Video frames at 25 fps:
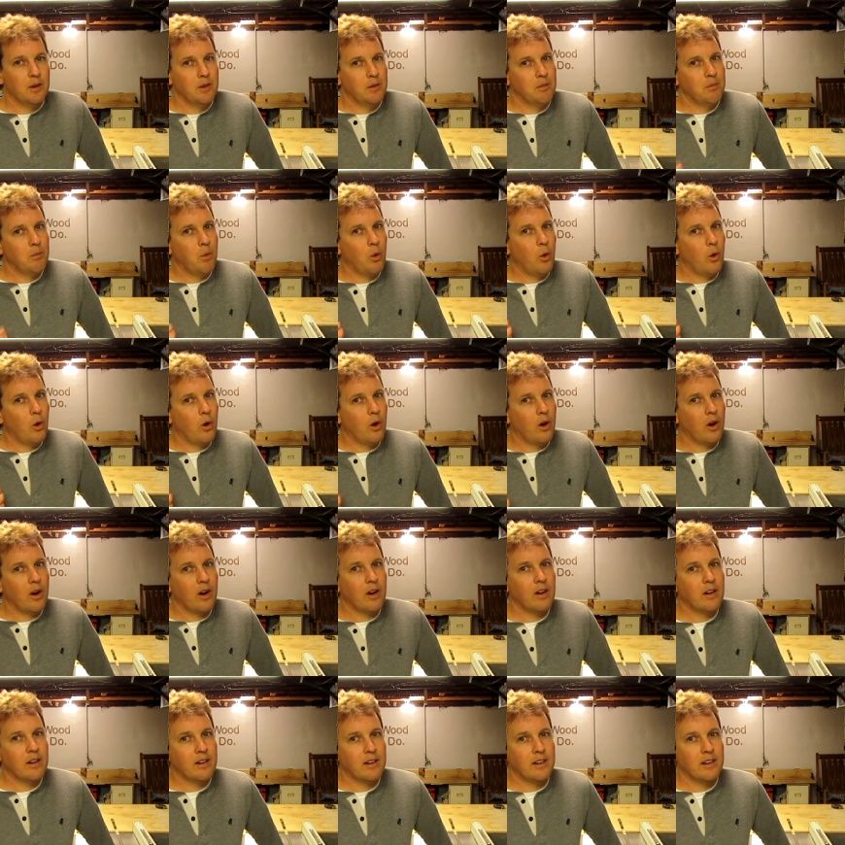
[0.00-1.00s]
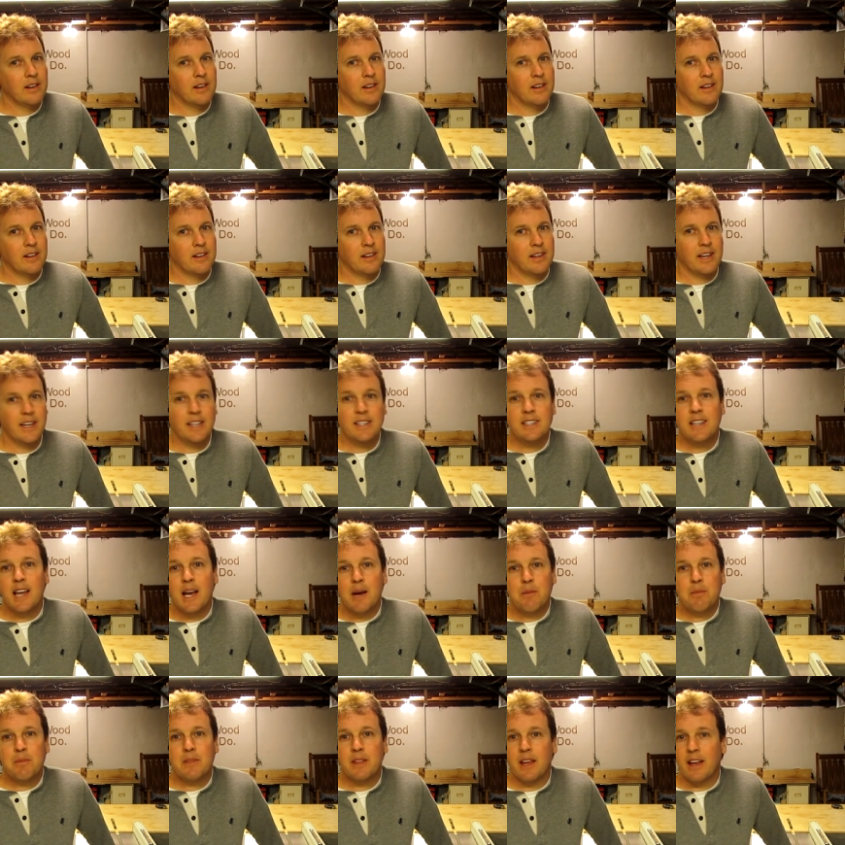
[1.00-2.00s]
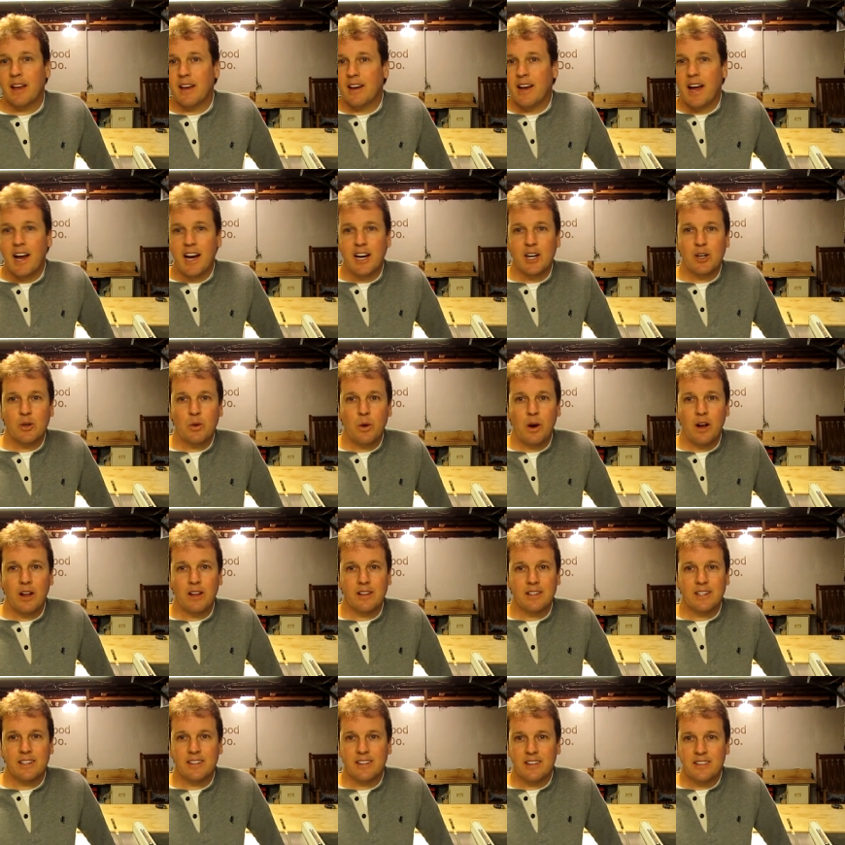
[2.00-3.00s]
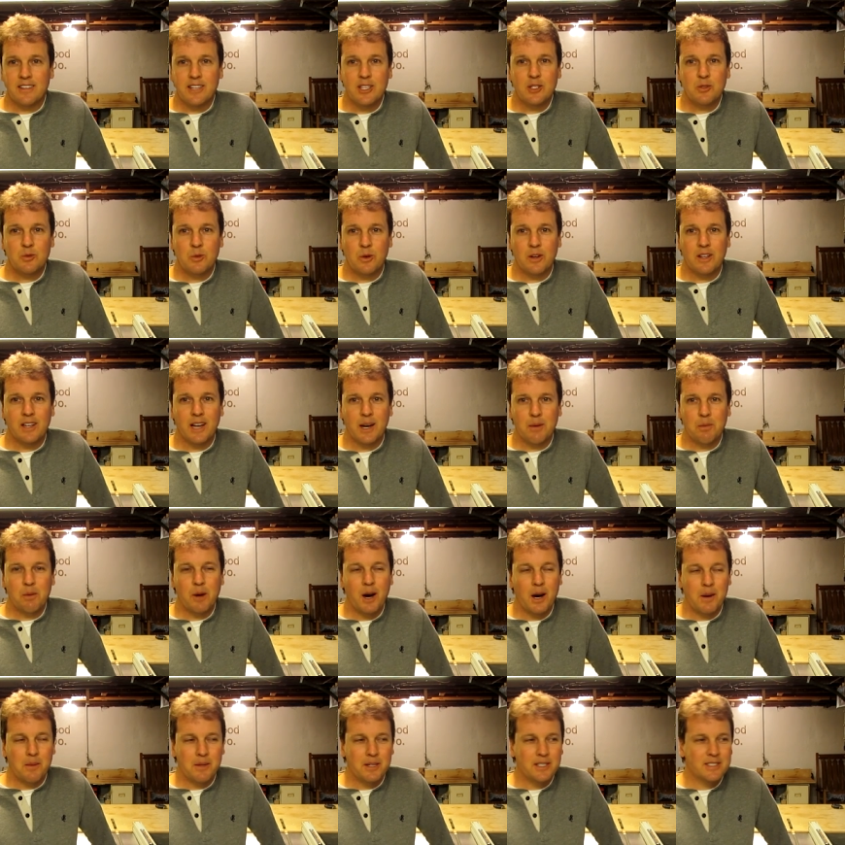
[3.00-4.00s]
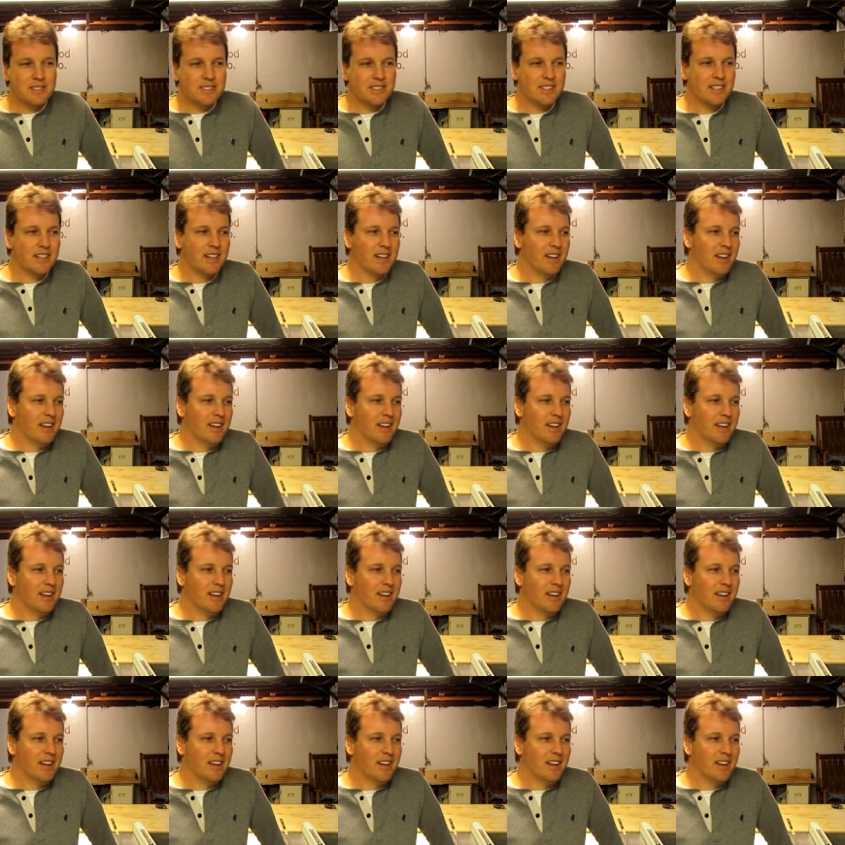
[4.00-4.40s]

more in-depth and higher quality than this one, I promise.